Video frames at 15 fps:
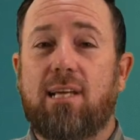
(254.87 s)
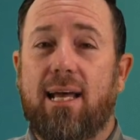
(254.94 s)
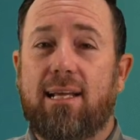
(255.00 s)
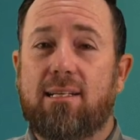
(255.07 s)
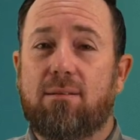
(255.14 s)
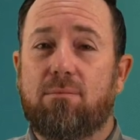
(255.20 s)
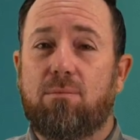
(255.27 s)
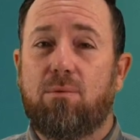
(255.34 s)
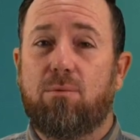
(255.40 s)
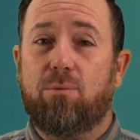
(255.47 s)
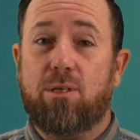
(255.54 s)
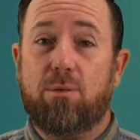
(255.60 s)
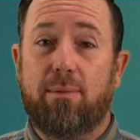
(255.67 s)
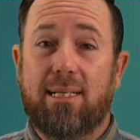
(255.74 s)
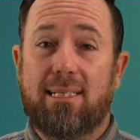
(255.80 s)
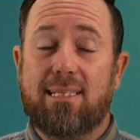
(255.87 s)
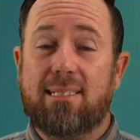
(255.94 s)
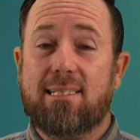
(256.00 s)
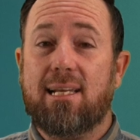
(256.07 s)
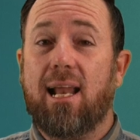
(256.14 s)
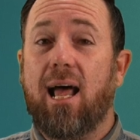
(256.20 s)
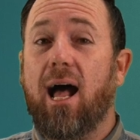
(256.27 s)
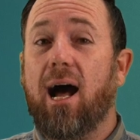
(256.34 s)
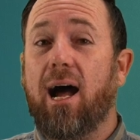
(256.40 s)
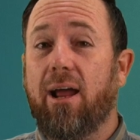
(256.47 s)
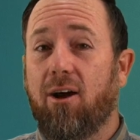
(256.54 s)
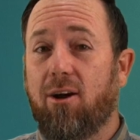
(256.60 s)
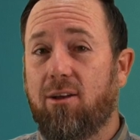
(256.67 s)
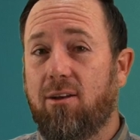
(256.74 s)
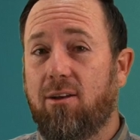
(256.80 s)
atom, which means it's an
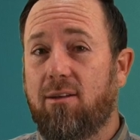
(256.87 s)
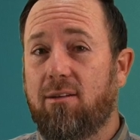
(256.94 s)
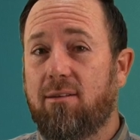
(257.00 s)
ion.